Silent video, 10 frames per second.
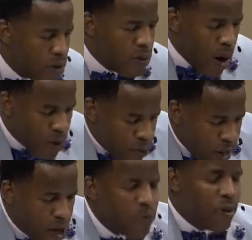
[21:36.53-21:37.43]
one
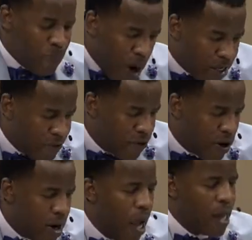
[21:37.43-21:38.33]
way with
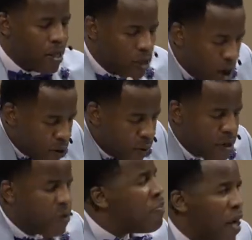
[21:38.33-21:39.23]
Potiphar and another way
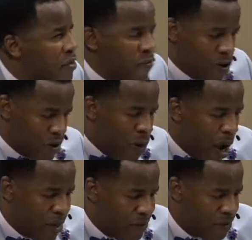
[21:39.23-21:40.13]
with Potiphar's
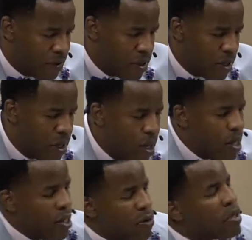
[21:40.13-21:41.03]
wife.
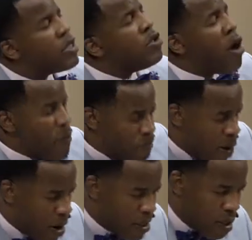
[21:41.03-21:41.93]
There was no
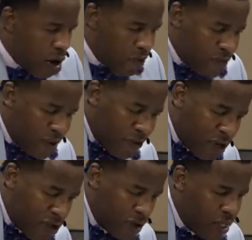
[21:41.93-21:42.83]
point of
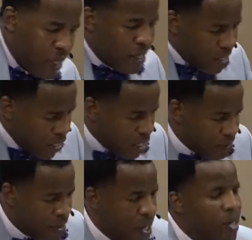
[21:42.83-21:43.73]
division in
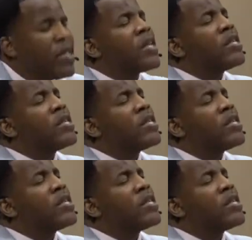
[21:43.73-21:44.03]
him that